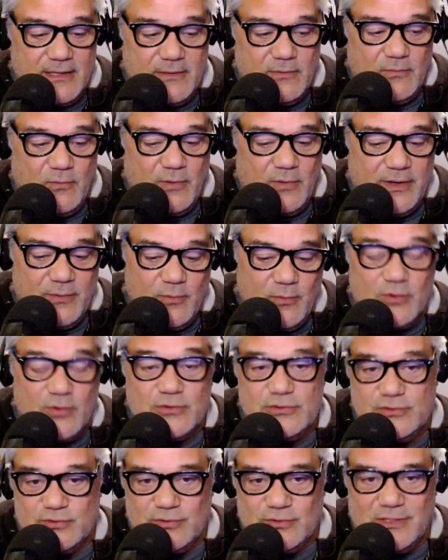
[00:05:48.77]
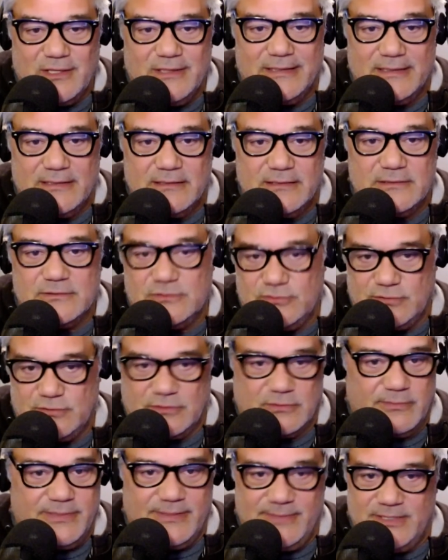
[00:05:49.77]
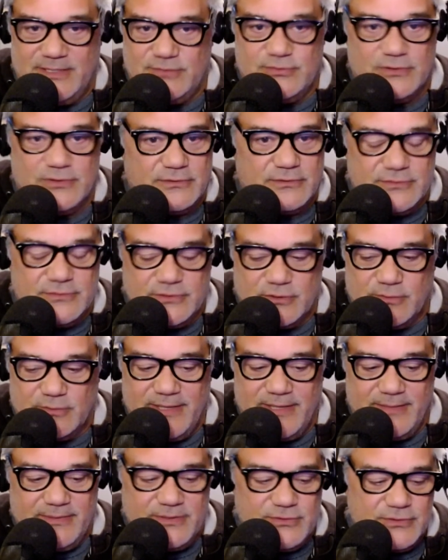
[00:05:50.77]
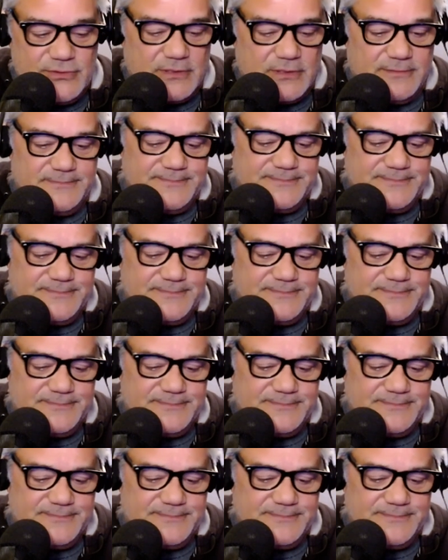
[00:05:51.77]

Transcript: when we're drilling, drill, baby, drill, drill, baby, drill.